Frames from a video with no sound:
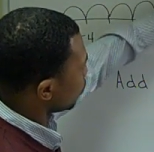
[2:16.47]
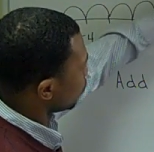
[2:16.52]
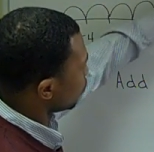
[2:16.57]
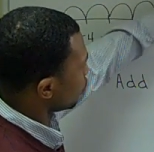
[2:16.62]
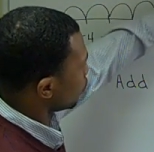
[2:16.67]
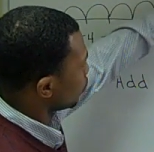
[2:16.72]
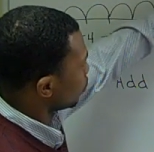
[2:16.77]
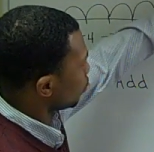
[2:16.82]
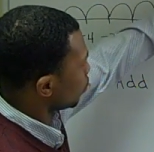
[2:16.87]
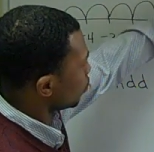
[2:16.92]

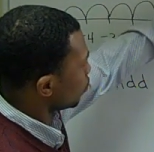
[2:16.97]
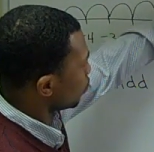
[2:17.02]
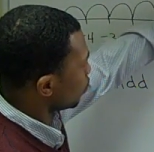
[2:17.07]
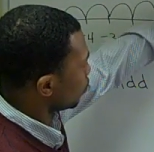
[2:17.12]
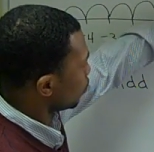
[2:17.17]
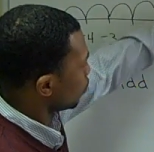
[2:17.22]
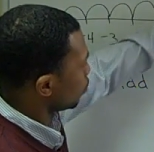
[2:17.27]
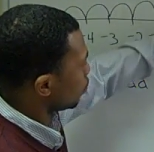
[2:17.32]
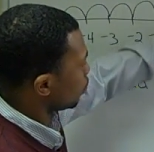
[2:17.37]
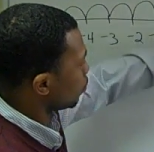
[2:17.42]

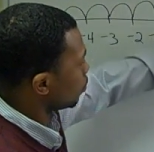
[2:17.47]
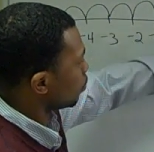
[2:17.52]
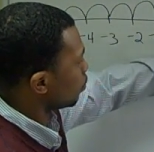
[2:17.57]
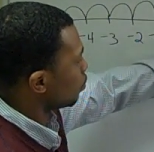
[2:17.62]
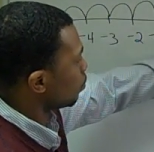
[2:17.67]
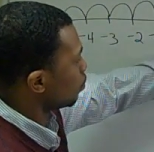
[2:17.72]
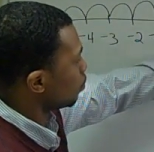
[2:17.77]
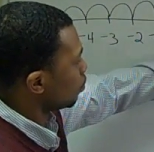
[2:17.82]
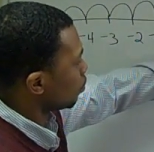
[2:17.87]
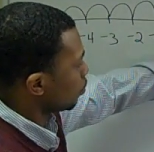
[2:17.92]

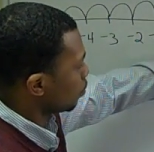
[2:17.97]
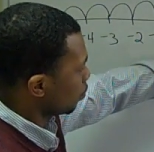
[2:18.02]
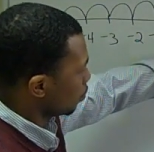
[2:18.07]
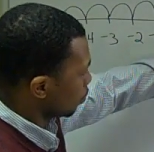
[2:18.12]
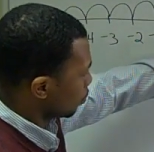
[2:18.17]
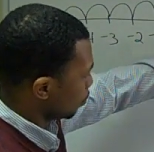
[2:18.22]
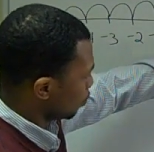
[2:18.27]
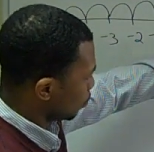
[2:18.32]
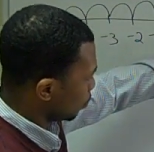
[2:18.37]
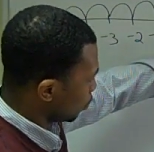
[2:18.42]

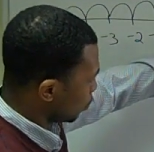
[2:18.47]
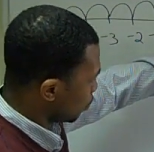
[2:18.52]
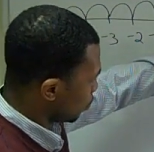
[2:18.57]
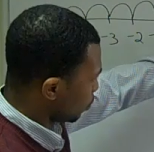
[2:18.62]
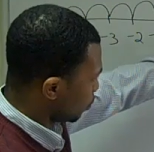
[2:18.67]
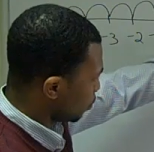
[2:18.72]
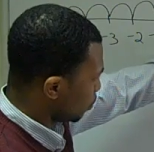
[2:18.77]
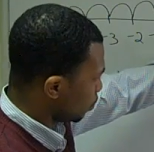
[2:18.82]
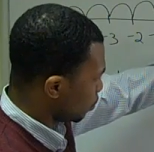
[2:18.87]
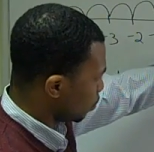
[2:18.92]

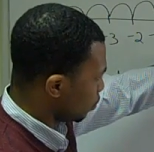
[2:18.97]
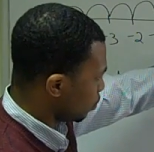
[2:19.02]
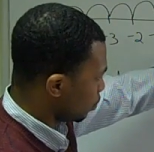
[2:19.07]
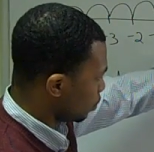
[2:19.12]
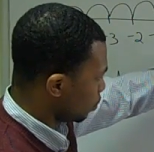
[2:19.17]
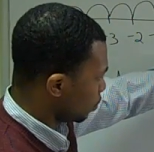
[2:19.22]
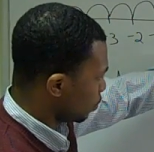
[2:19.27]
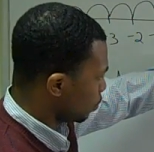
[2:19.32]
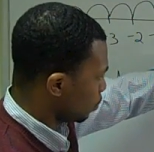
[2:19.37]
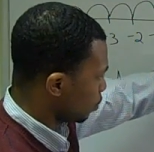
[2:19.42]

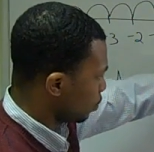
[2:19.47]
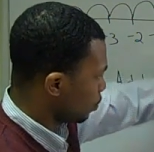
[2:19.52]
(silence)